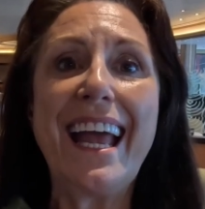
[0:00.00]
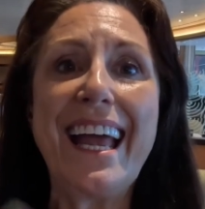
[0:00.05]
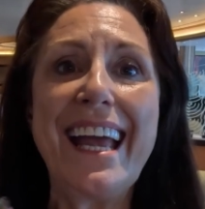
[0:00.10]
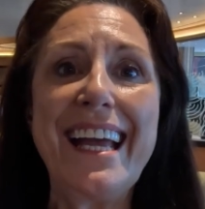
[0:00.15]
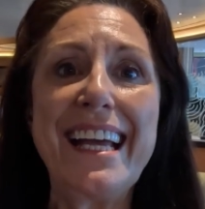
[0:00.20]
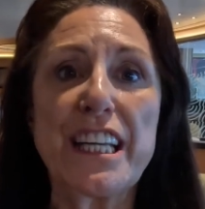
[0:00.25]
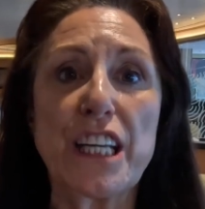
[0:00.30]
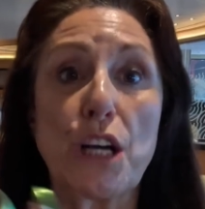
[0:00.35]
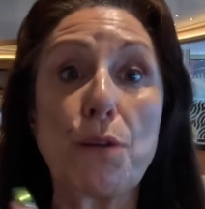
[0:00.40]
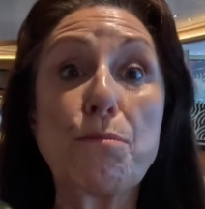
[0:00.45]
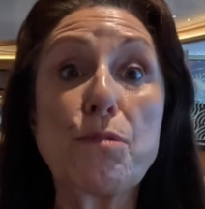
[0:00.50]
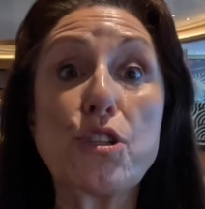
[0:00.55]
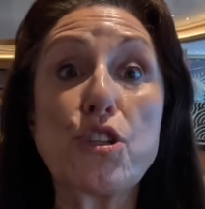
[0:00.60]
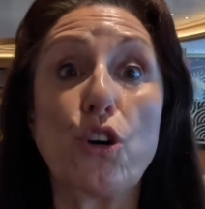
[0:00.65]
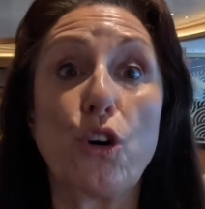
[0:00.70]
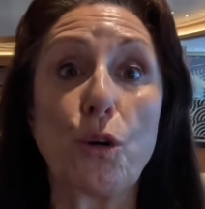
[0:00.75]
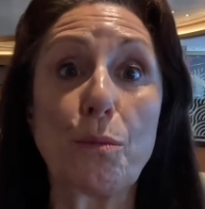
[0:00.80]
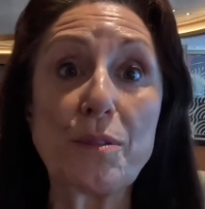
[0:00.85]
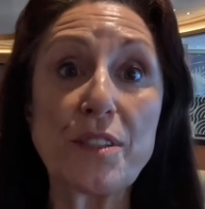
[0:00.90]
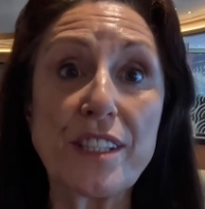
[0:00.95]
it
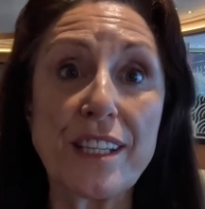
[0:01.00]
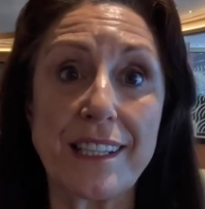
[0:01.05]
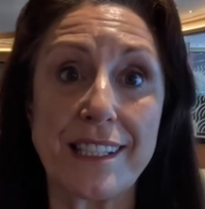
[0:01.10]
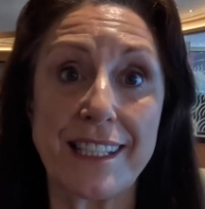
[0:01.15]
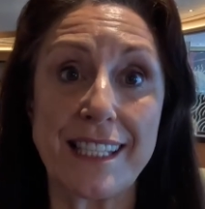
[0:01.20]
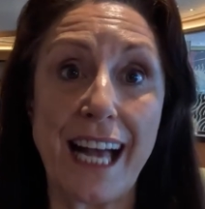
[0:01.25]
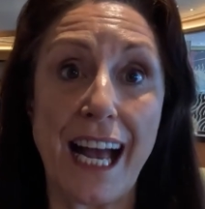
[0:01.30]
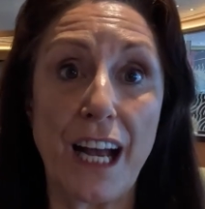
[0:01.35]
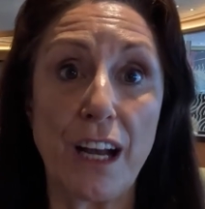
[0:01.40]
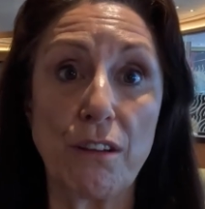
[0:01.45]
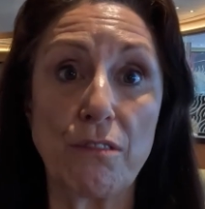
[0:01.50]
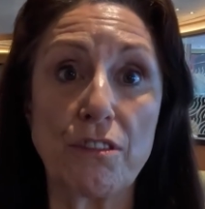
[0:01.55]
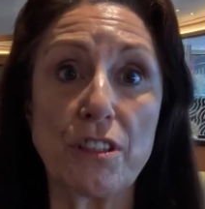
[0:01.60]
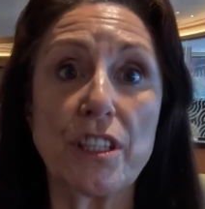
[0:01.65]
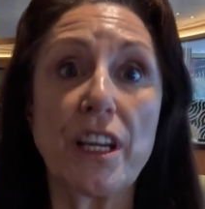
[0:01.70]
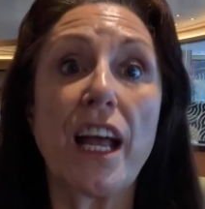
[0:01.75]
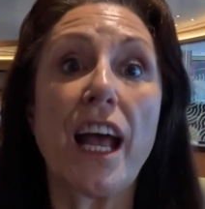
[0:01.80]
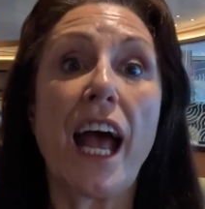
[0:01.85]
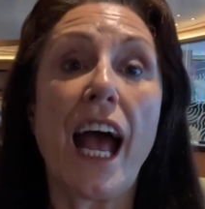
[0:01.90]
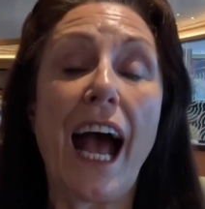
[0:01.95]
absorbs the
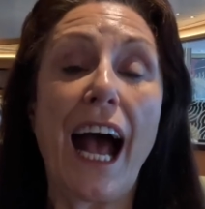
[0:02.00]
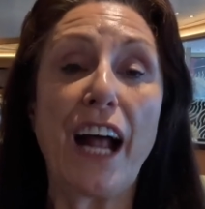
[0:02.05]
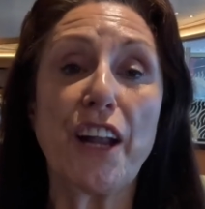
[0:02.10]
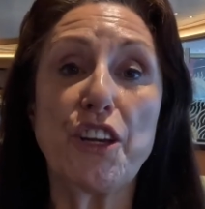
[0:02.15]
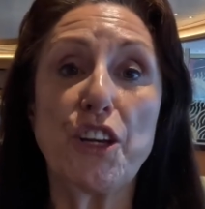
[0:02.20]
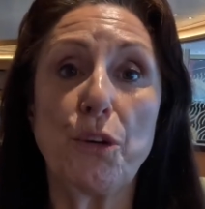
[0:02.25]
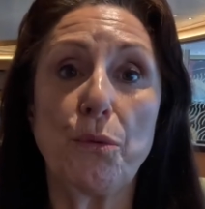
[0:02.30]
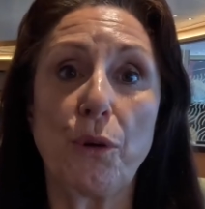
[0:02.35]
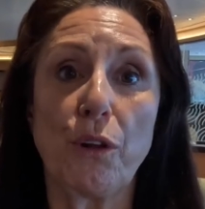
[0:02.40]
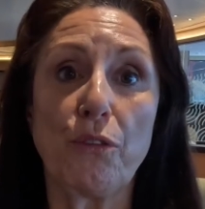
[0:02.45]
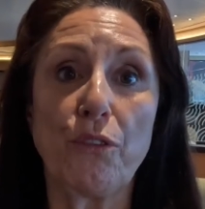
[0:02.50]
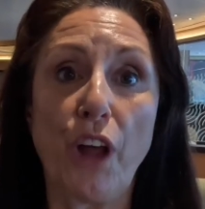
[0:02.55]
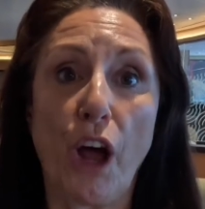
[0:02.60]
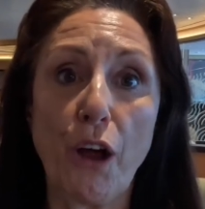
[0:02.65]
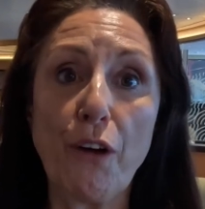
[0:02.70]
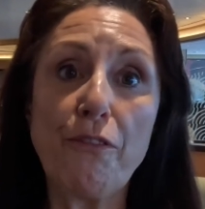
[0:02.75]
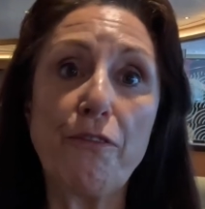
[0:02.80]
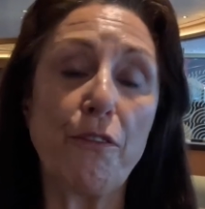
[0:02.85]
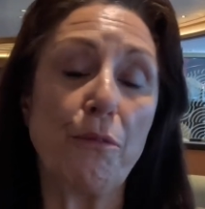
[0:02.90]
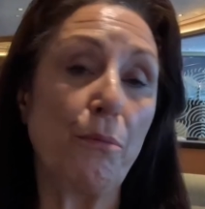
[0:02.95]
sound. And you will
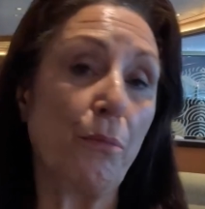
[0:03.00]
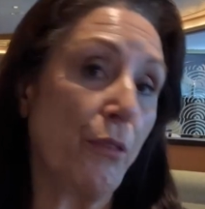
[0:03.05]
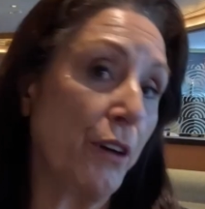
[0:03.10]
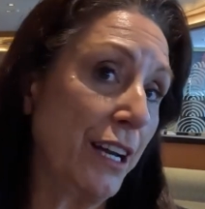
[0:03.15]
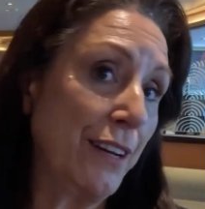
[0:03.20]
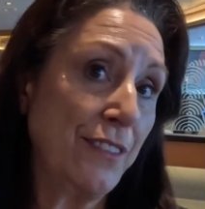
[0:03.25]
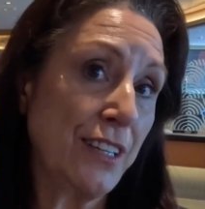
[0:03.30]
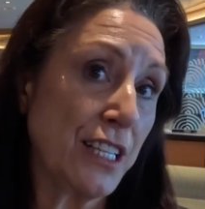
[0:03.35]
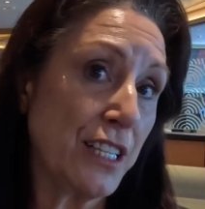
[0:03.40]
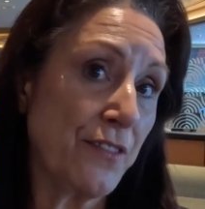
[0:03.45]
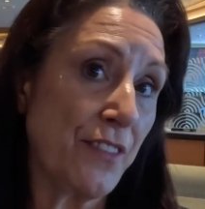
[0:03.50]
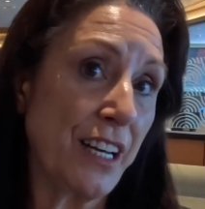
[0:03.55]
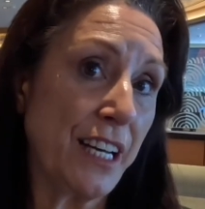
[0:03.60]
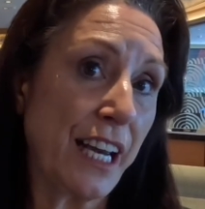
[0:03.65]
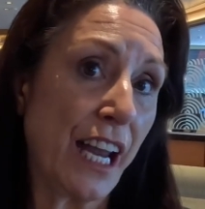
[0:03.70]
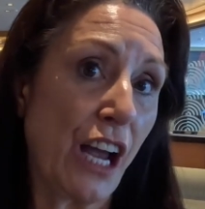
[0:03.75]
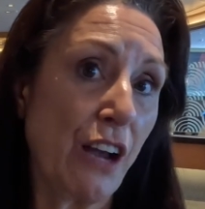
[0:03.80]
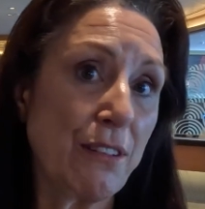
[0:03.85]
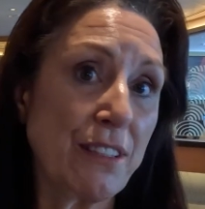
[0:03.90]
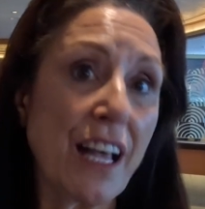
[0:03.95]
know from previous
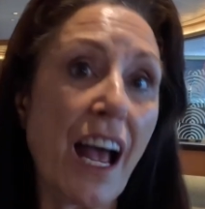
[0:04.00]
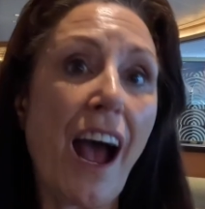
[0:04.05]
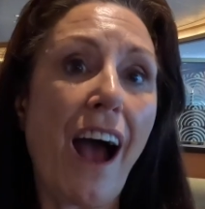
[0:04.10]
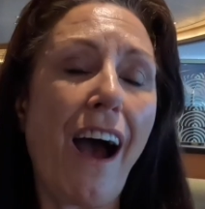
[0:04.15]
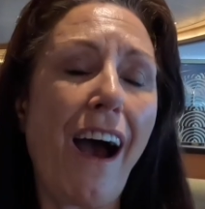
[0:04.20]
videos,